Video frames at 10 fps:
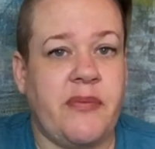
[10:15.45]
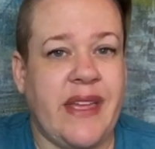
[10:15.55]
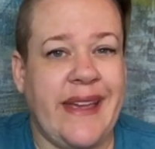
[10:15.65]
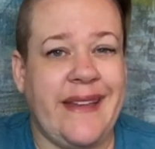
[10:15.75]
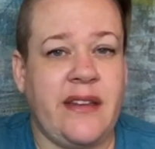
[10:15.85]

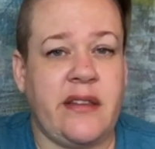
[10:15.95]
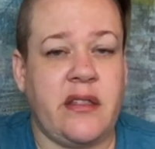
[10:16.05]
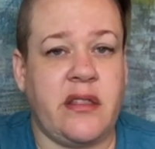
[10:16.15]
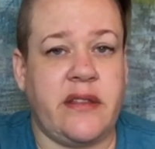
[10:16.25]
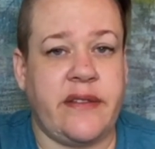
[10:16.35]
And
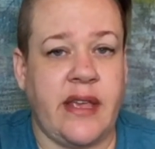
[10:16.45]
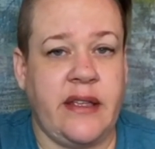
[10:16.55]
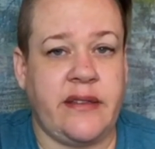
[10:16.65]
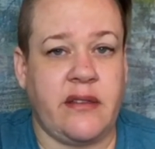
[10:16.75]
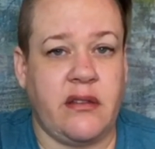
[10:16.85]
this
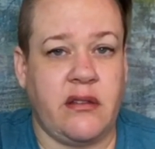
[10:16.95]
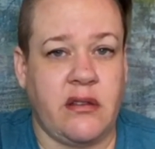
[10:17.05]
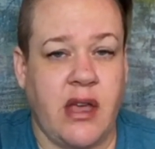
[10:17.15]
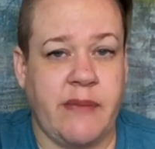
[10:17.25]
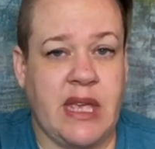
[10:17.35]
Ace
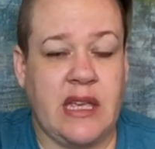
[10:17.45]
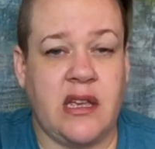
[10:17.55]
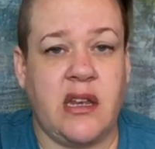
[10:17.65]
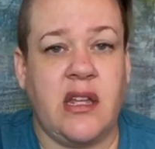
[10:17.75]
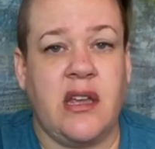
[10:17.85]
coming
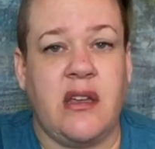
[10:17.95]
in